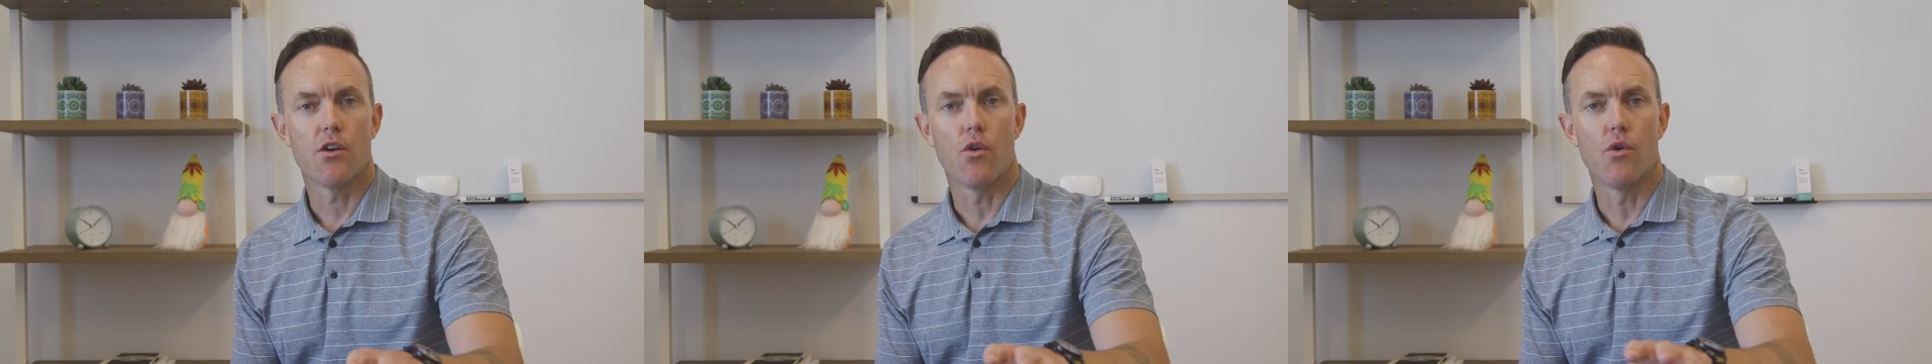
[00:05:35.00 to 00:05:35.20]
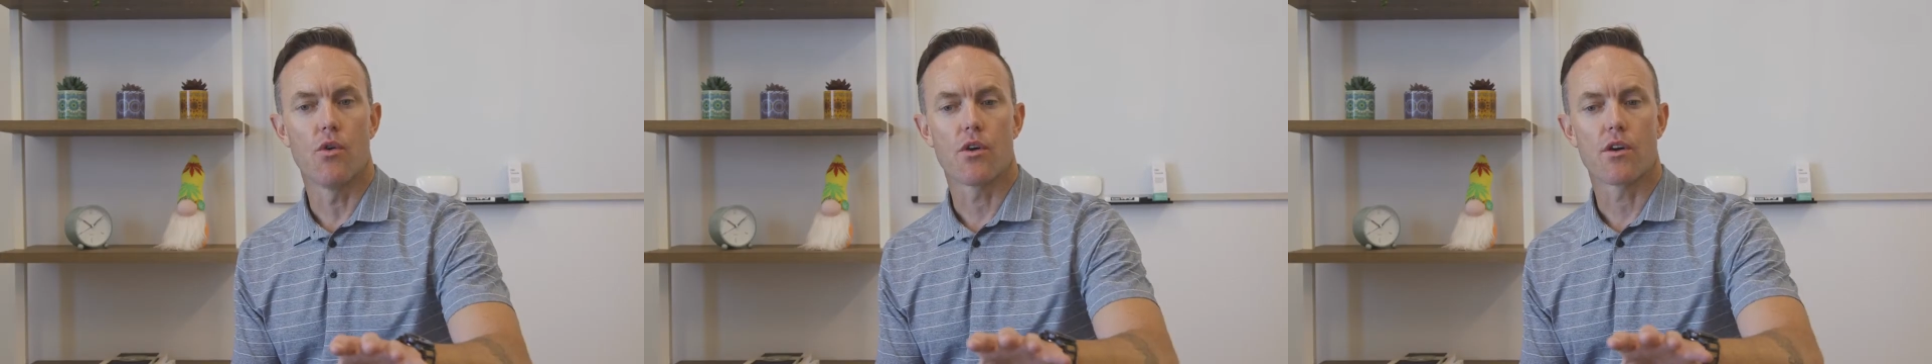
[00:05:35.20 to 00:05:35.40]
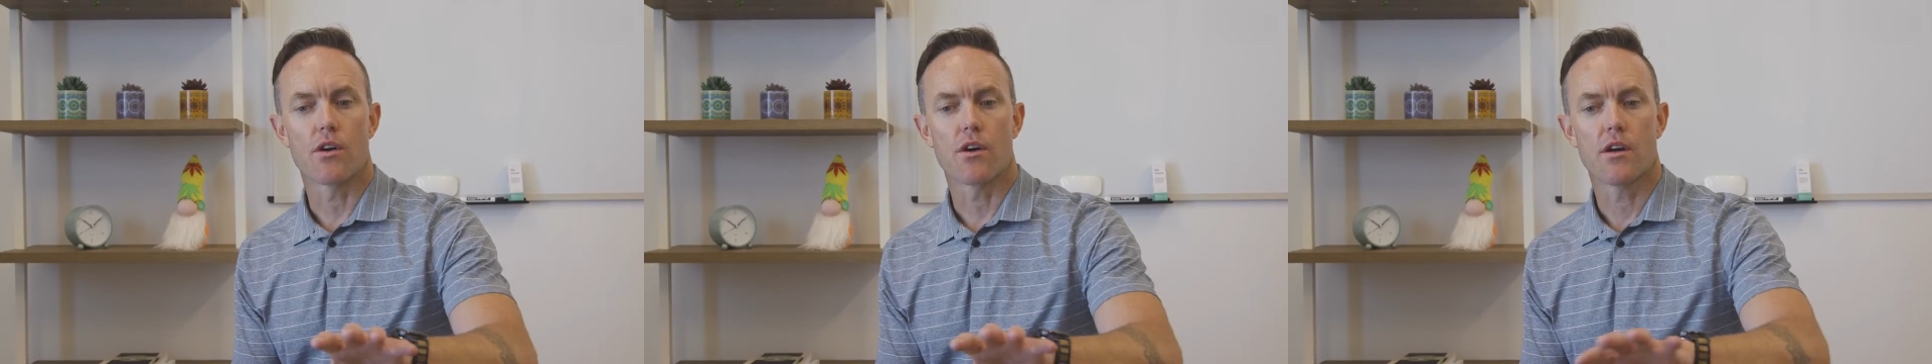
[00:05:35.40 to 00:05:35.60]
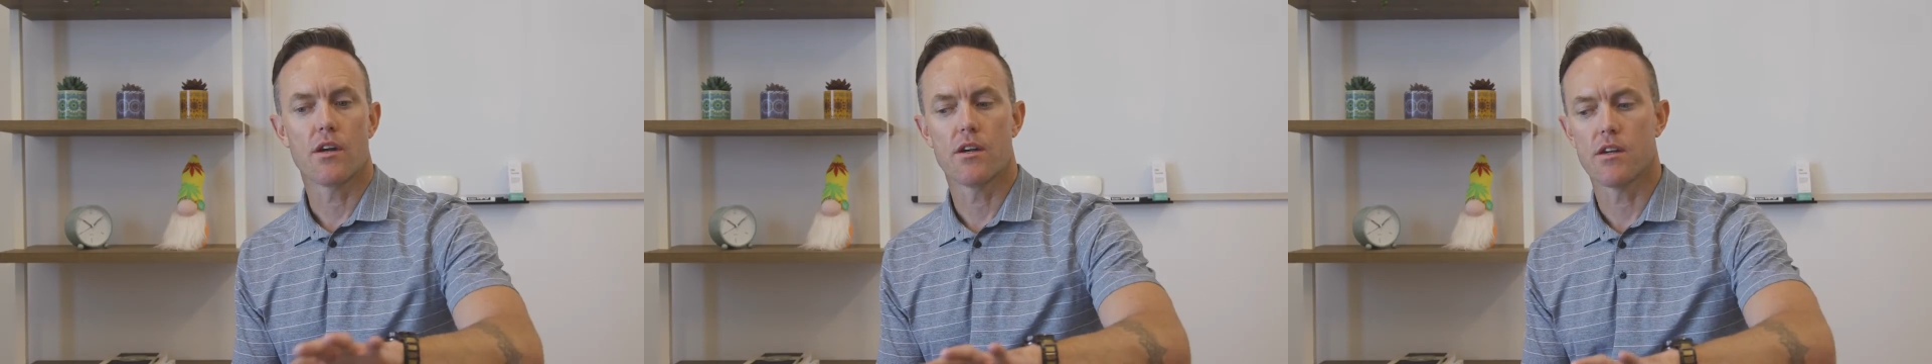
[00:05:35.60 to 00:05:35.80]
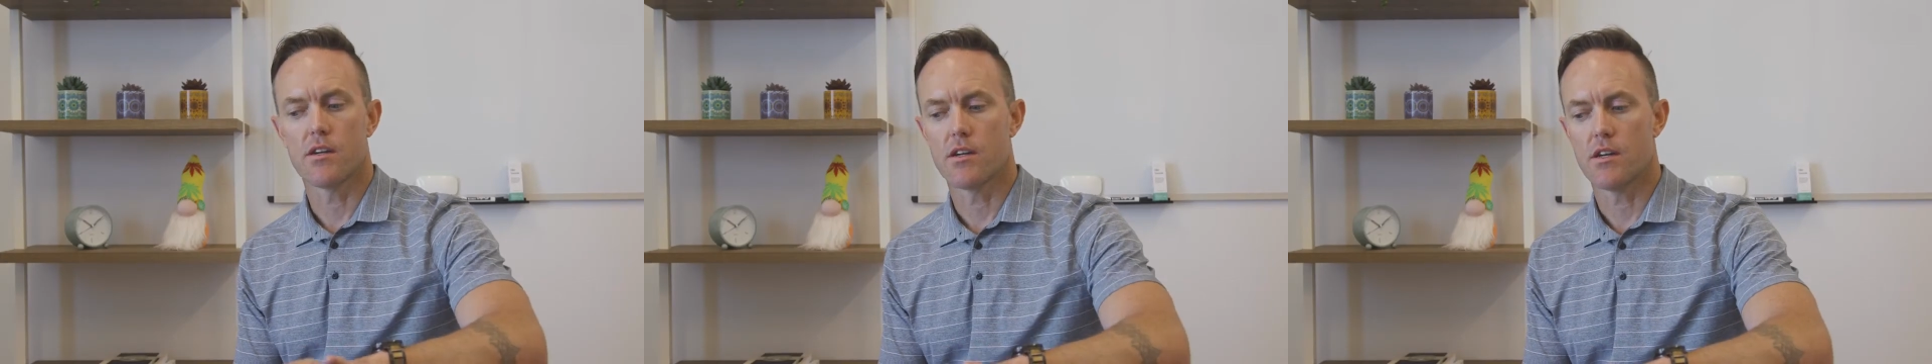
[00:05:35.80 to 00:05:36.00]
or
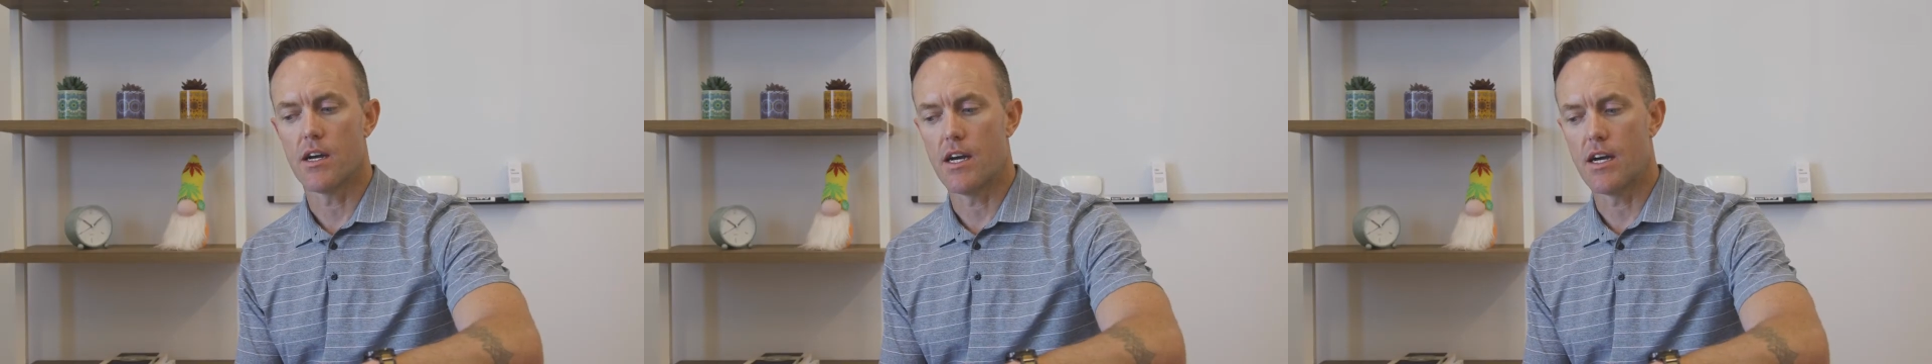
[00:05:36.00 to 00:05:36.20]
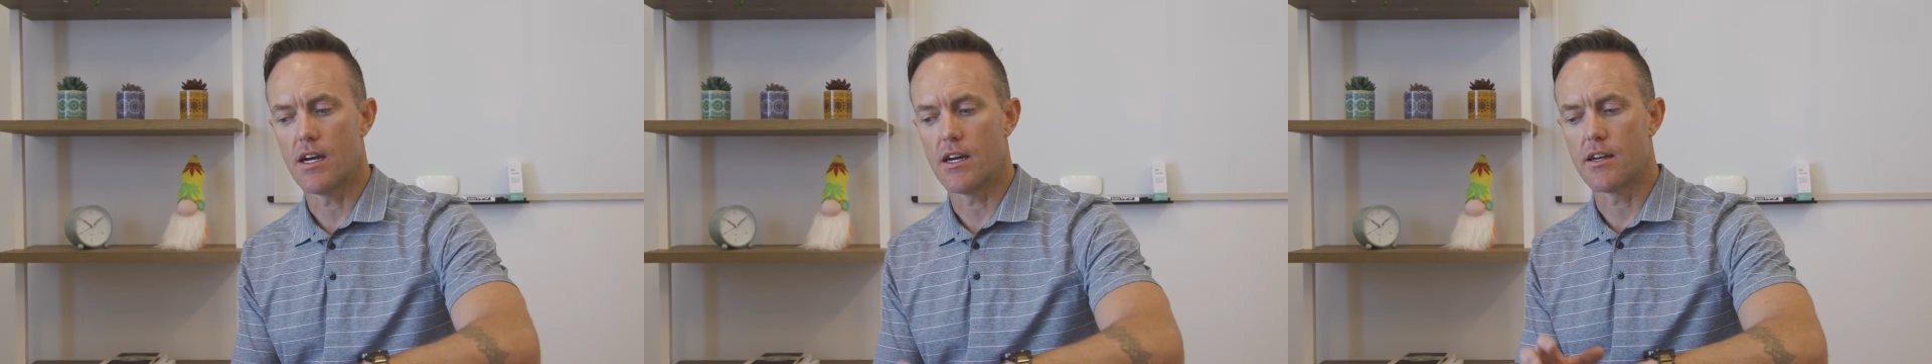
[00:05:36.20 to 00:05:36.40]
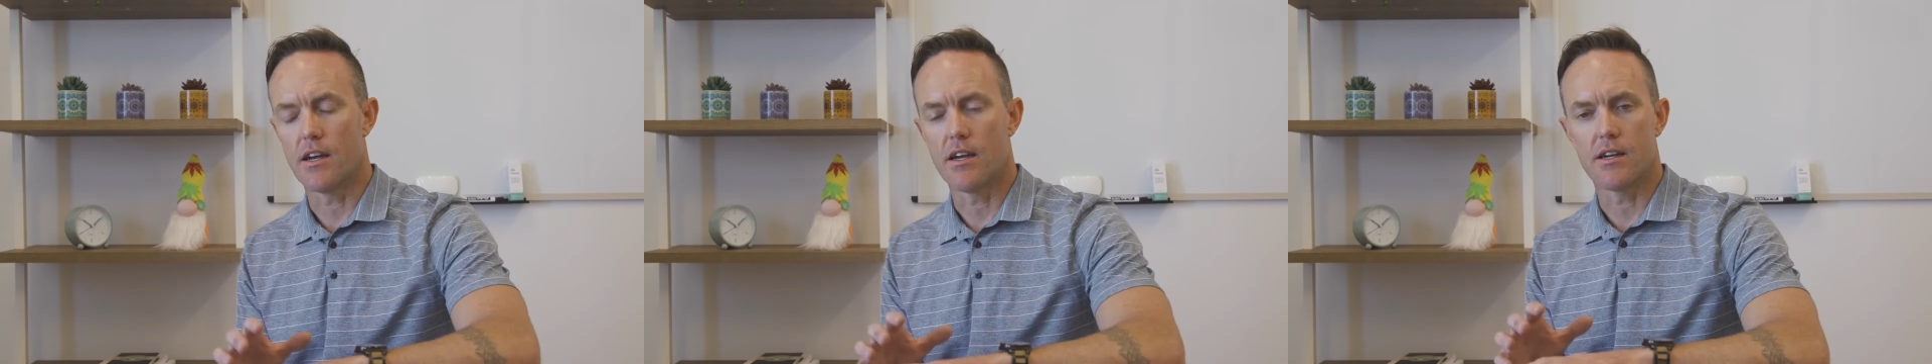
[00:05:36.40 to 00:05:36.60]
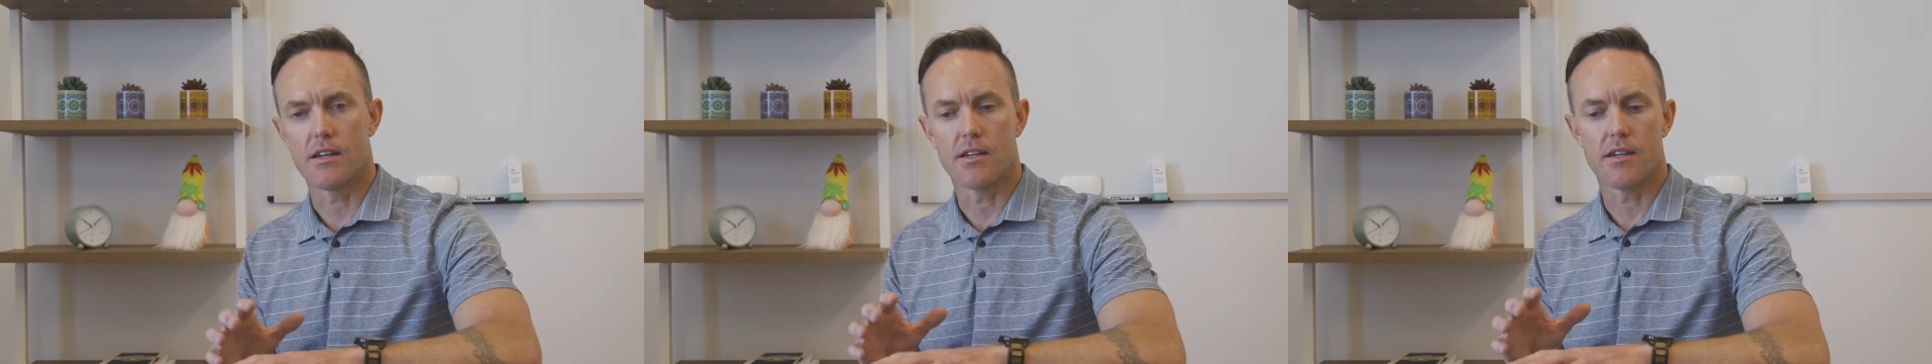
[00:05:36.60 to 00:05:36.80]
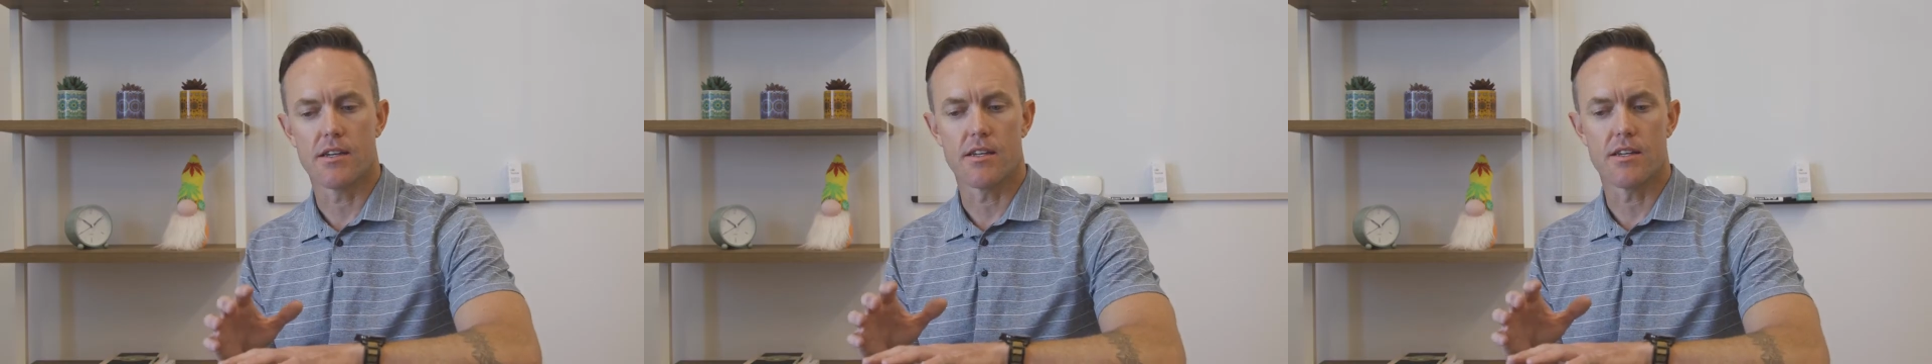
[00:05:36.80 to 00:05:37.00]

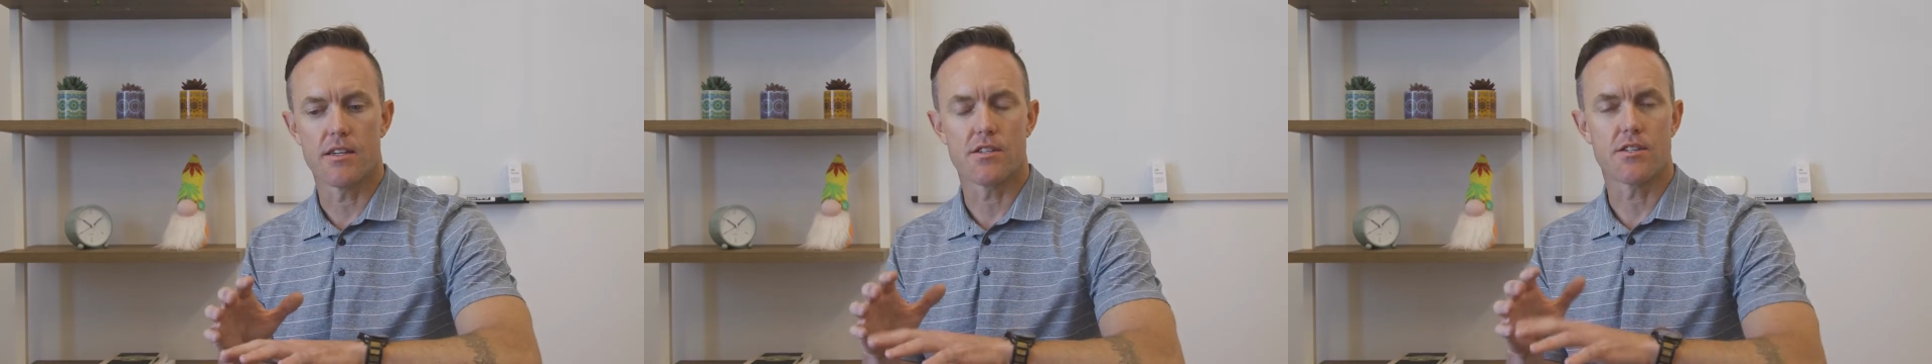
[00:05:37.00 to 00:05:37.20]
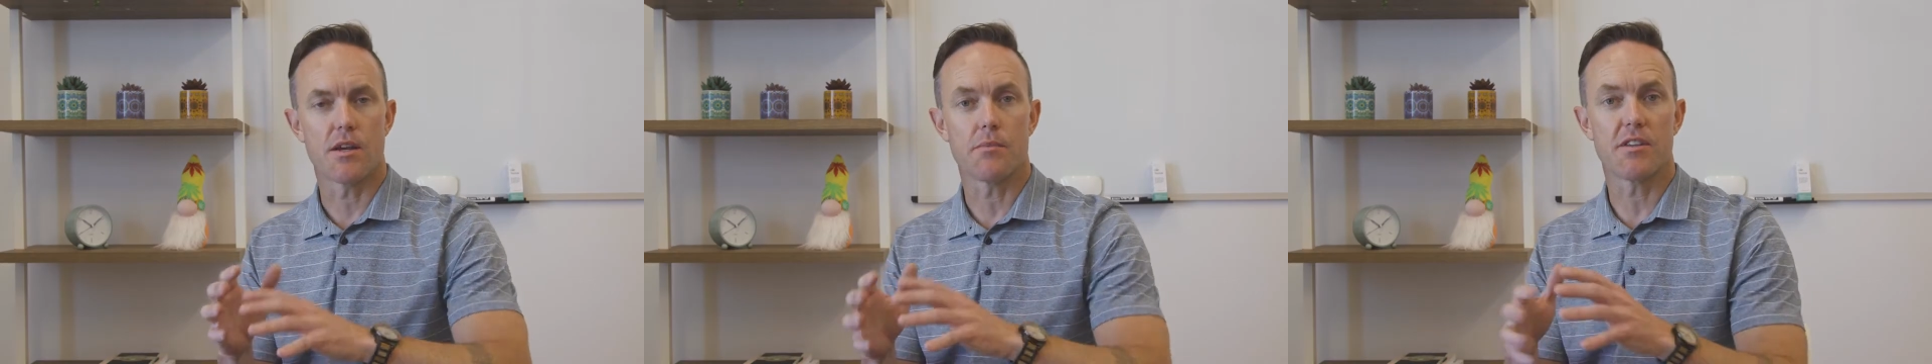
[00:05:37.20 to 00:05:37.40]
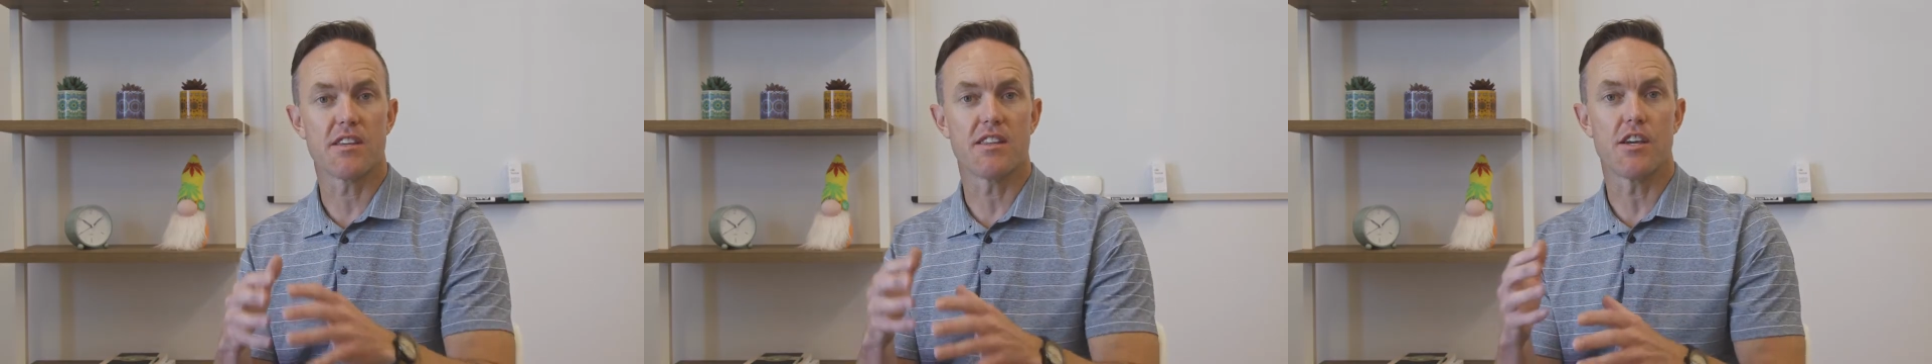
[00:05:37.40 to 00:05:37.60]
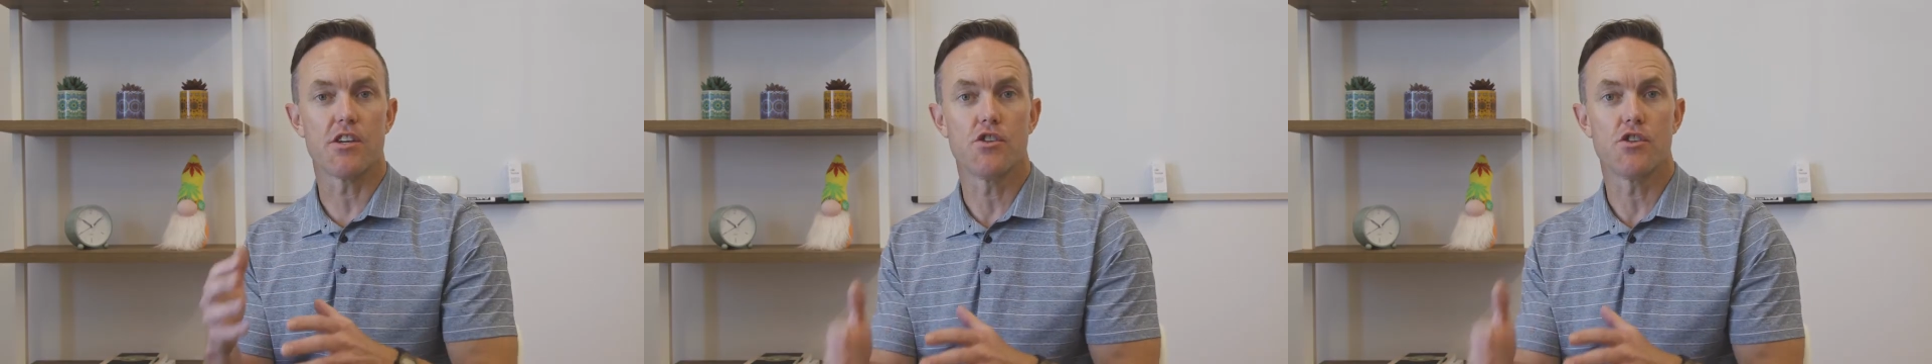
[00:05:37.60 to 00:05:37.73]
something that